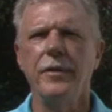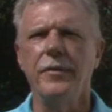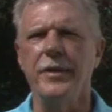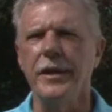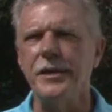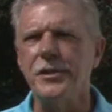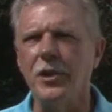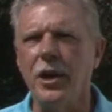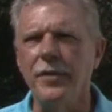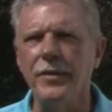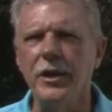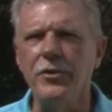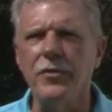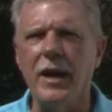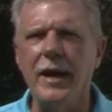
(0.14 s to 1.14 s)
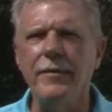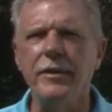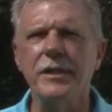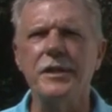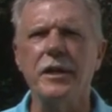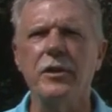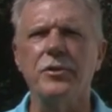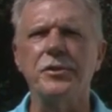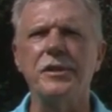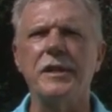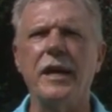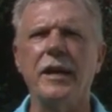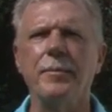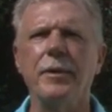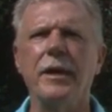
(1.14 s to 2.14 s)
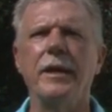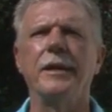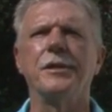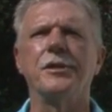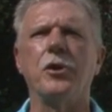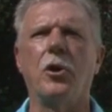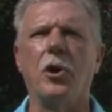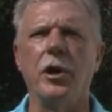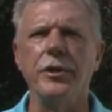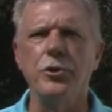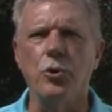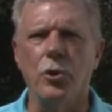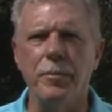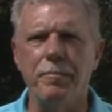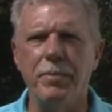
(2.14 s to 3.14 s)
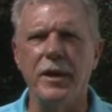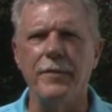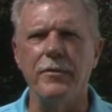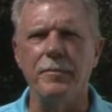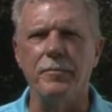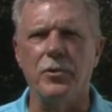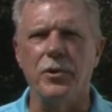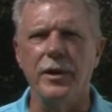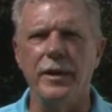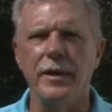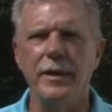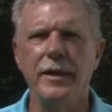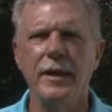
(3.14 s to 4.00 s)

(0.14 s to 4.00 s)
This RV driving skills segment is on your pivot point.